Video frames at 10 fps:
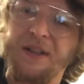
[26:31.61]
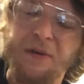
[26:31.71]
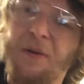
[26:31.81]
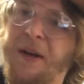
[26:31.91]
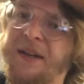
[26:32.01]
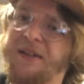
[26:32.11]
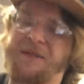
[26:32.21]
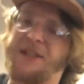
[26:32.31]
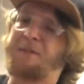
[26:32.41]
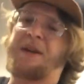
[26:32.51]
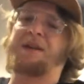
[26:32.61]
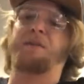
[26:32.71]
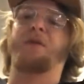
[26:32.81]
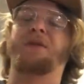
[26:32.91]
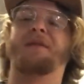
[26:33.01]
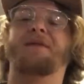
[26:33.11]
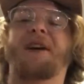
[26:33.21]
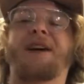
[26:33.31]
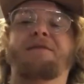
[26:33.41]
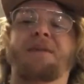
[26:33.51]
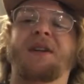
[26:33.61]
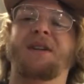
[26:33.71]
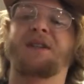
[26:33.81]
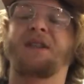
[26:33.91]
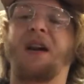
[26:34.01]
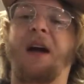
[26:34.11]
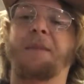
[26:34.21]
You don't want to spend more than 5 minutes